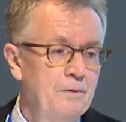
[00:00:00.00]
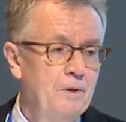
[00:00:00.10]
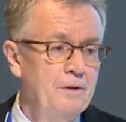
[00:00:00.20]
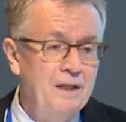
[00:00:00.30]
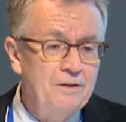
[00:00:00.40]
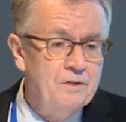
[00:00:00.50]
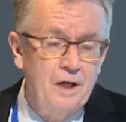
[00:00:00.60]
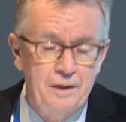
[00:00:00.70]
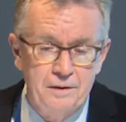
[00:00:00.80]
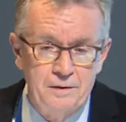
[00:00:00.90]
On the other
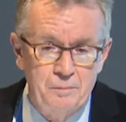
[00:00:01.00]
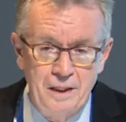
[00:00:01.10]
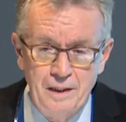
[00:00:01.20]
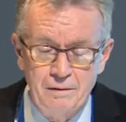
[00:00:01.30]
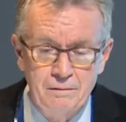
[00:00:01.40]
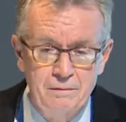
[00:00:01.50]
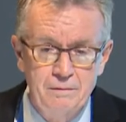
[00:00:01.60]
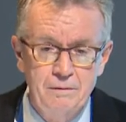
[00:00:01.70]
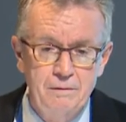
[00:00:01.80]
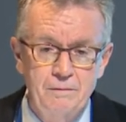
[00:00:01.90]
side of the debate,
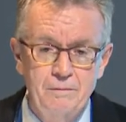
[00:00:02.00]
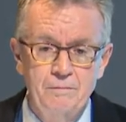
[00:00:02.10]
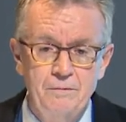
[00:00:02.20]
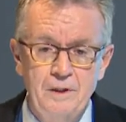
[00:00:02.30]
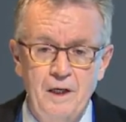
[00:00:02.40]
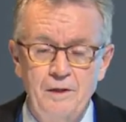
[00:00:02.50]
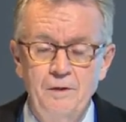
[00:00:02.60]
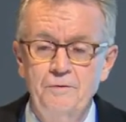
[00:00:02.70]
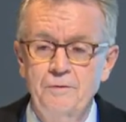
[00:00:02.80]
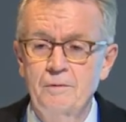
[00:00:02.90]

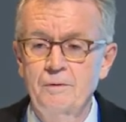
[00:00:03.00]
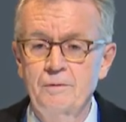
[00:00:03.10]
Ricardo's